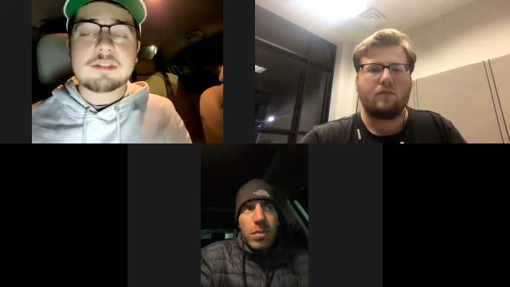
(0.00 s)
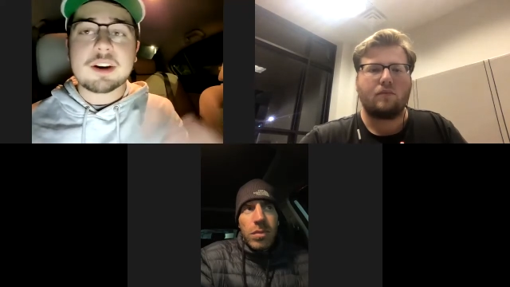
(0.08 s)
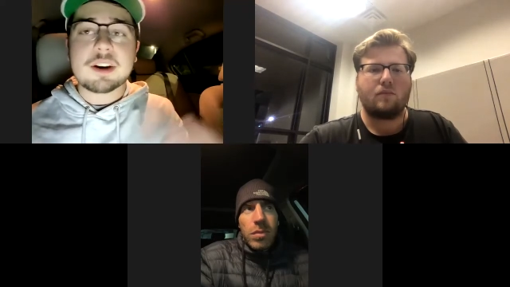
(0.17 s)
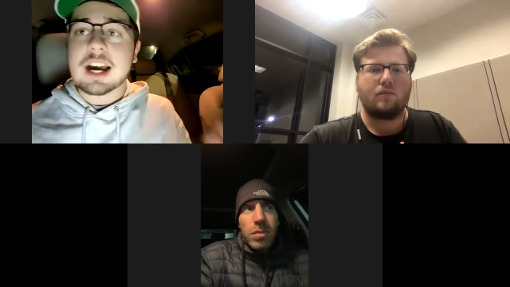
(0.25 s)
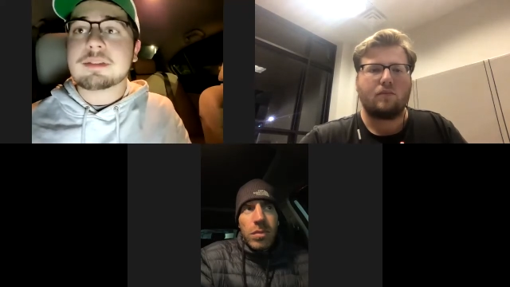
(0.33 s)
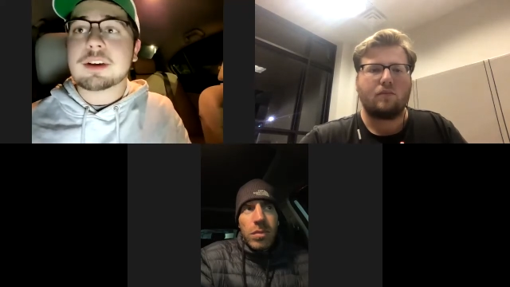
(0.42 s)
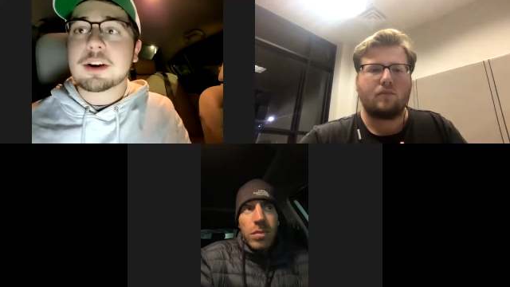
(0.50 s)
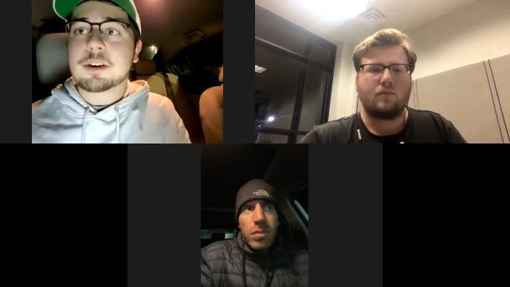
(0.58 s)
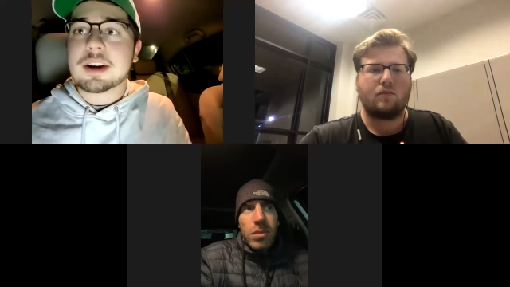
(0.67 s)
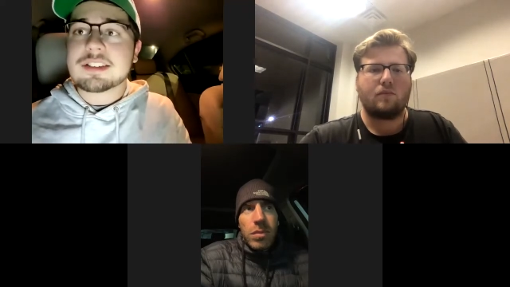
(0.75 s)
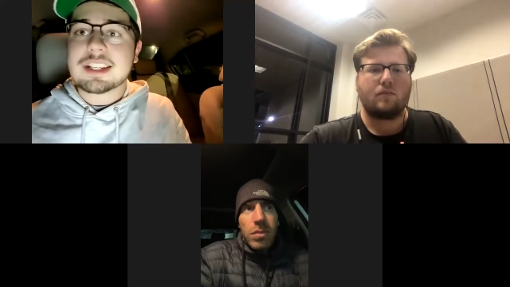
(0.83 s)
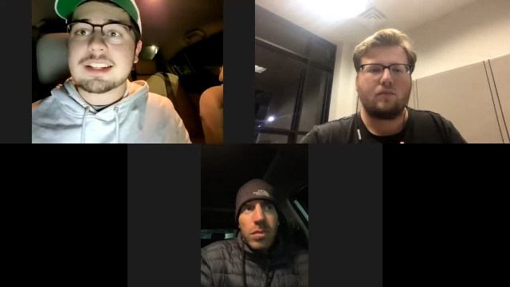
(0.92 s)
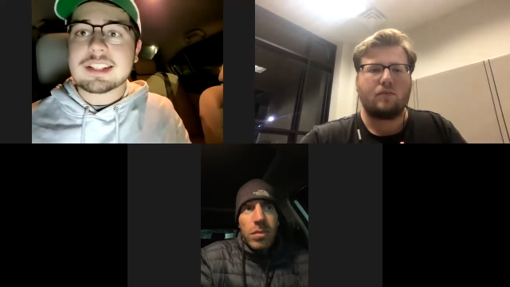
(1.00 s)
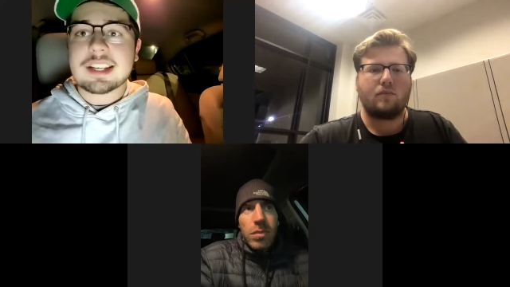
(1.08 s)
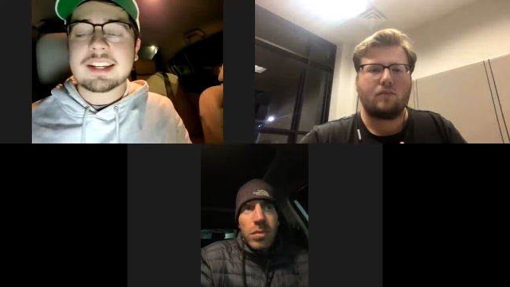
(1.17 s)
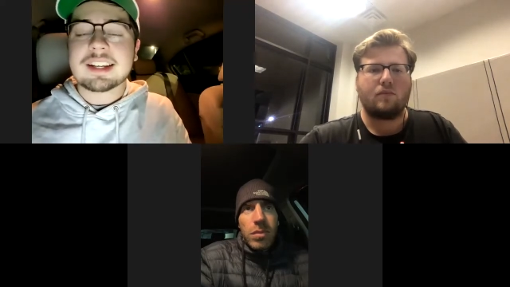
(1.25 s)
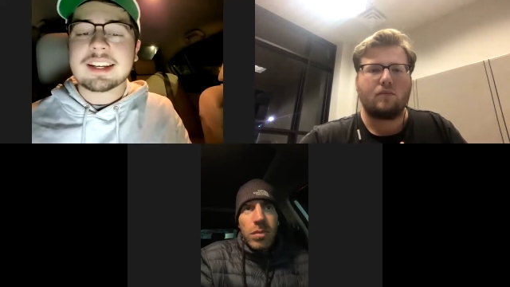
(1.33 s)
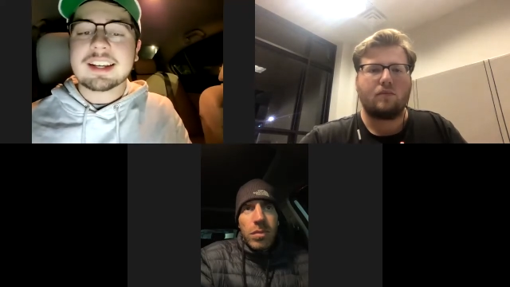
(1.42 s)
Speaker 1: You know, having a great
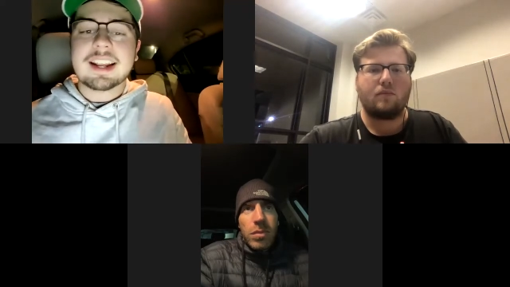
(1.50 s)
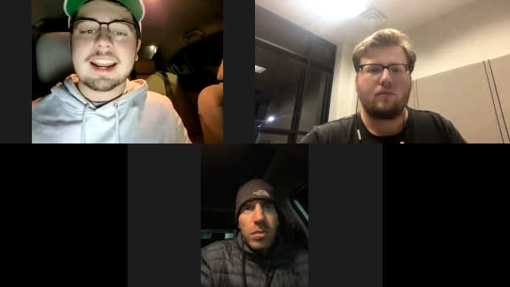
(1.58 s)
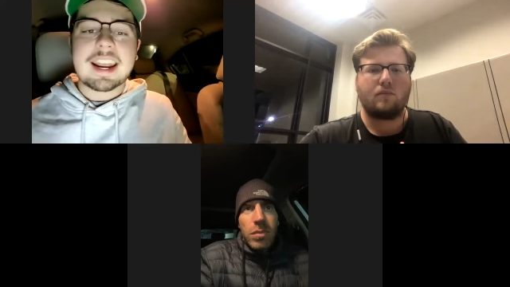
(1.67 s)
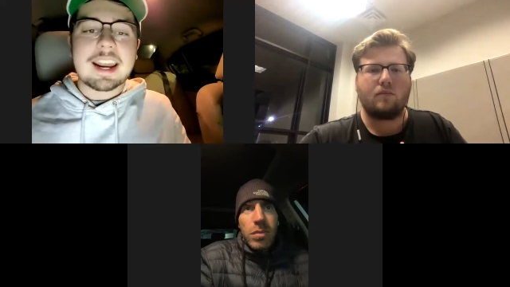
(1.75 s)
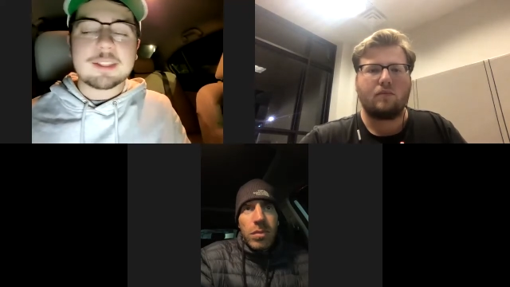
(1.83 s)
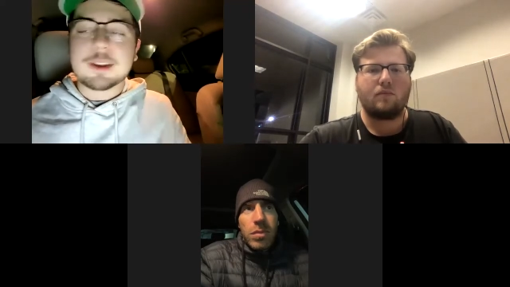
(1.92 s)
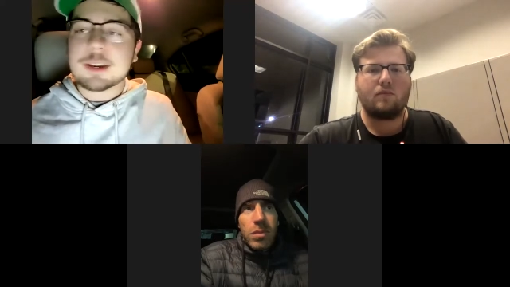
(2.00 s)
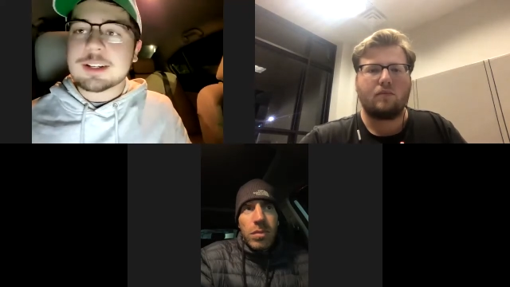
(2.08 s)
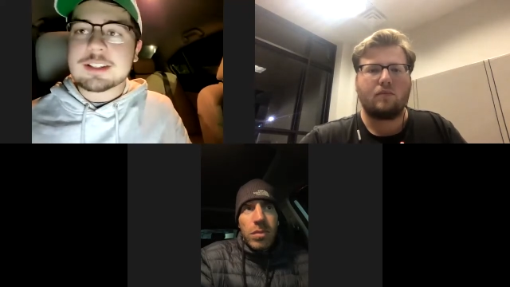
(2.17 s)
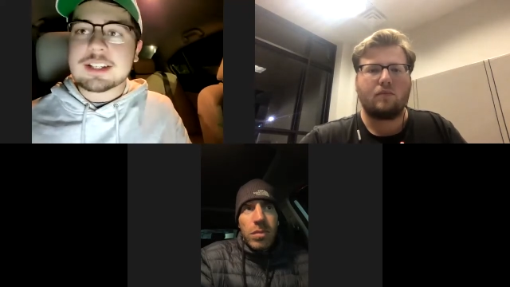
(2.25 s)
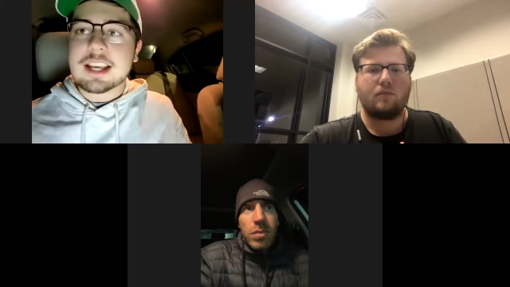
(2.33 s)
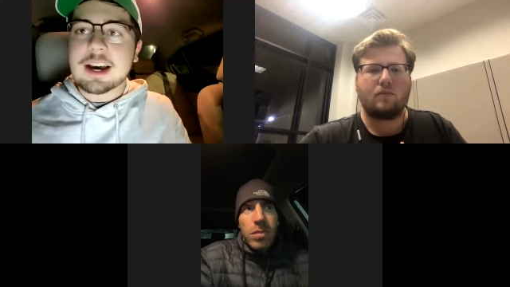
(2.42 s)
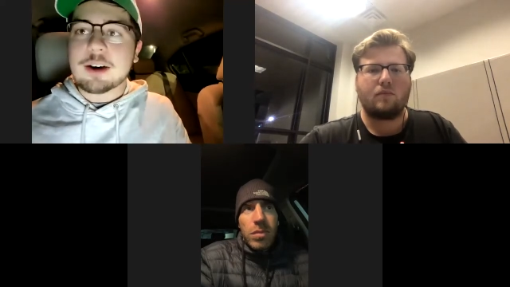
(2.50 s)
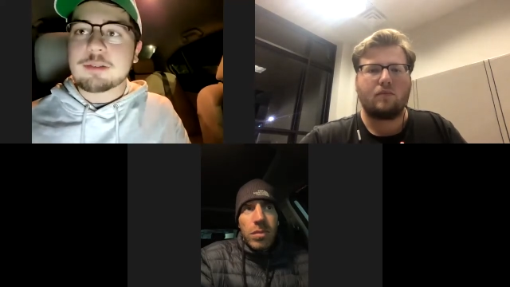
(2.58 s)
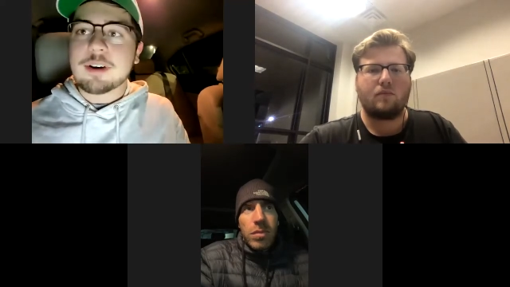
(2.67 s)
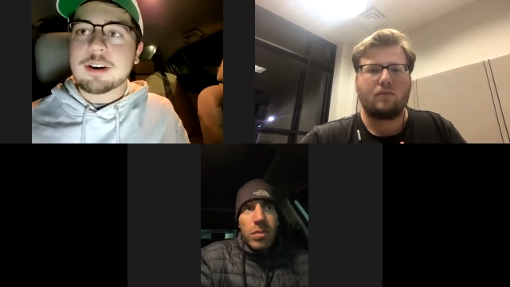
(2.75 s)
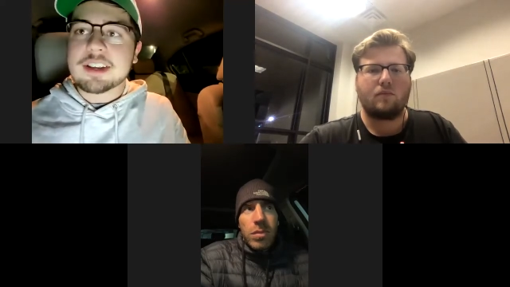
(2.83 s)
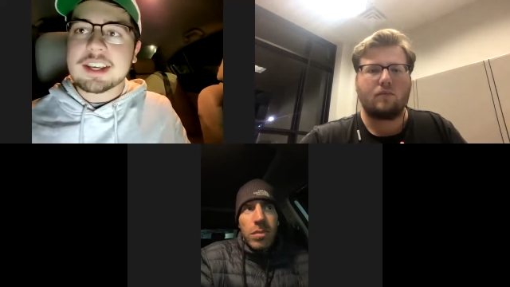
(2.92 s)
season and looking to see how
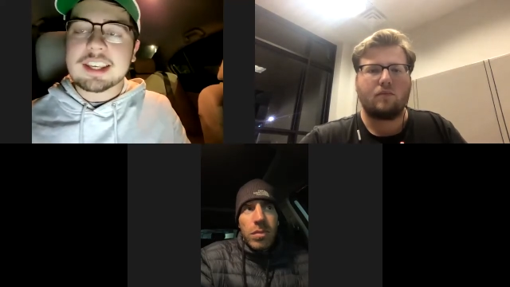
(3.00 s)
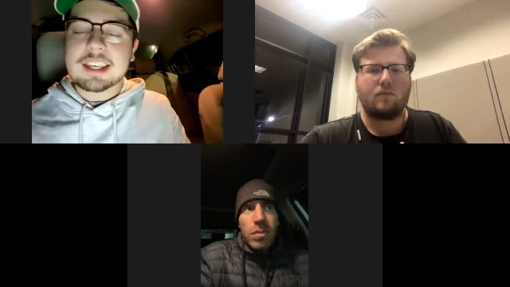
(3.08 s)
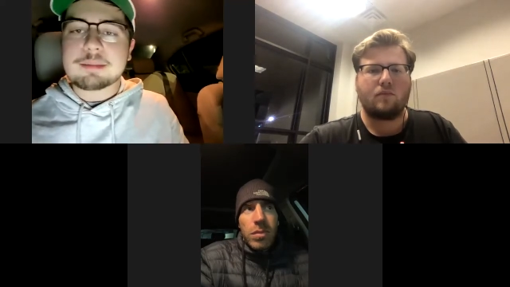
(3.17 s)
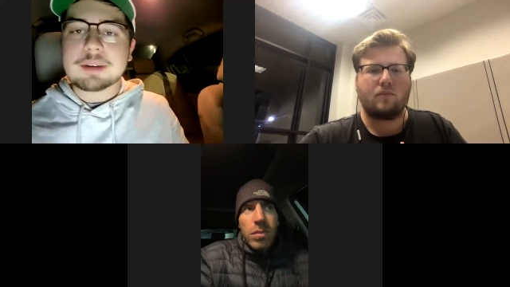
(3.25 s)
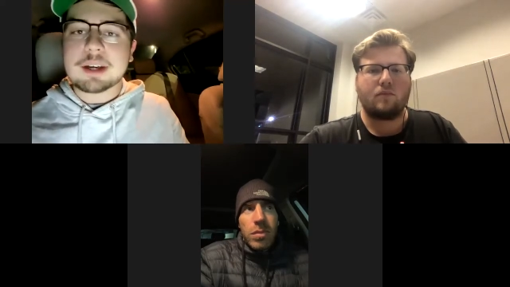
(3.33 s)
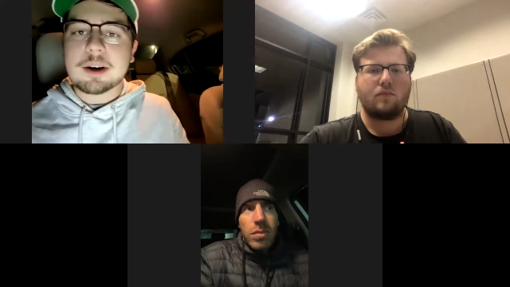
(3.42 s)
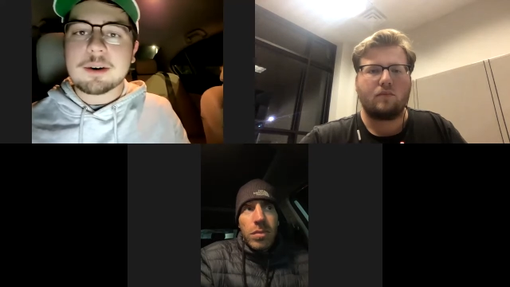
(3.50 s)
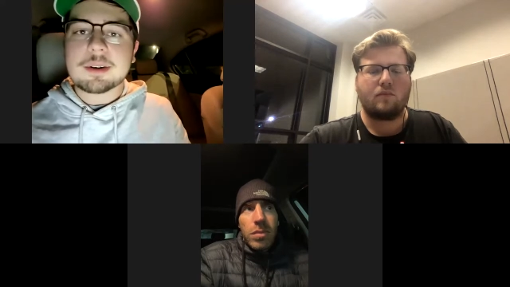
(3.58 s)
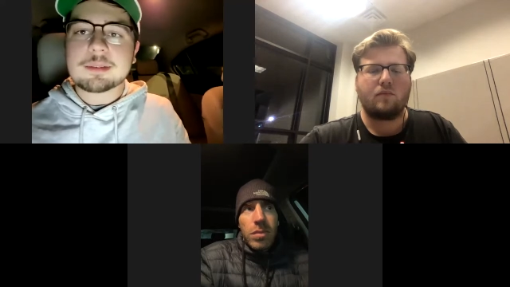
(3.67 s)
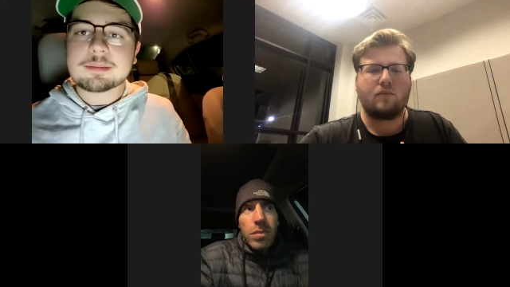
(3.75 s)
far they can keep it going.